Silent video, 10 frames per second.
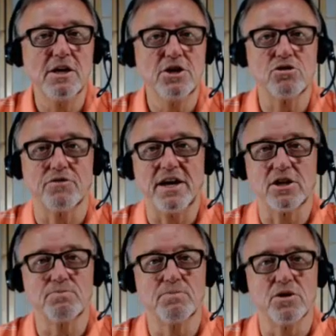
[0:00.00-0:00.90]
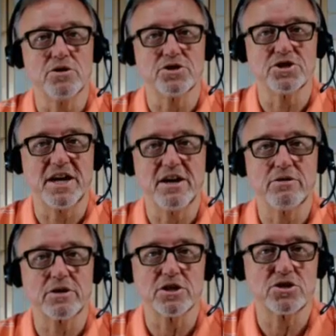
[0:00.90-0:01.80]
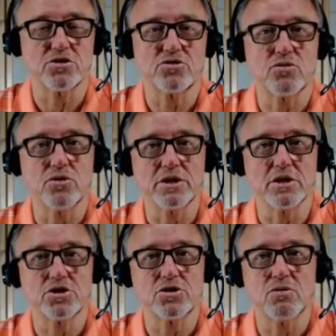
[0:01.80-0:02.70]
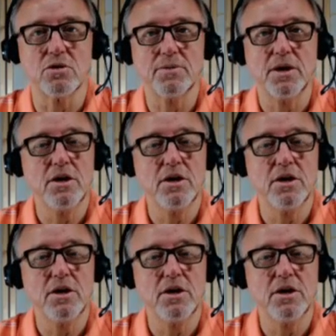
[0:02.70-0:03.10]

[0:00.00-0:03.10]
So if the house burns down or gets destroyed in a storm,